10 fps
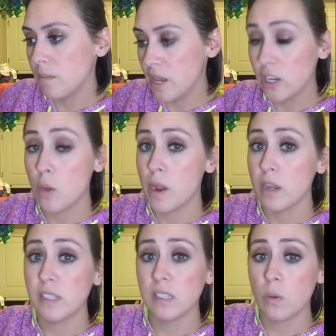Indigo
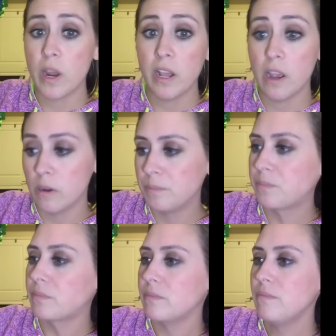berries is the way to go.
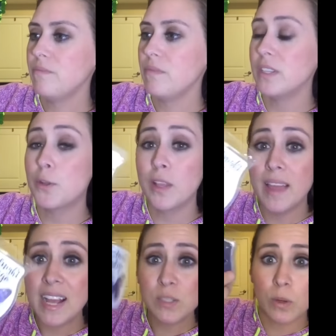So the
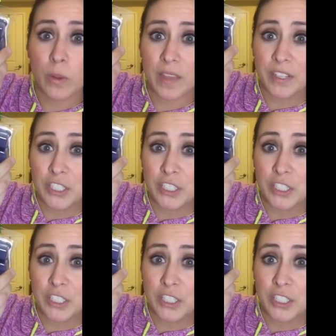last one, we got the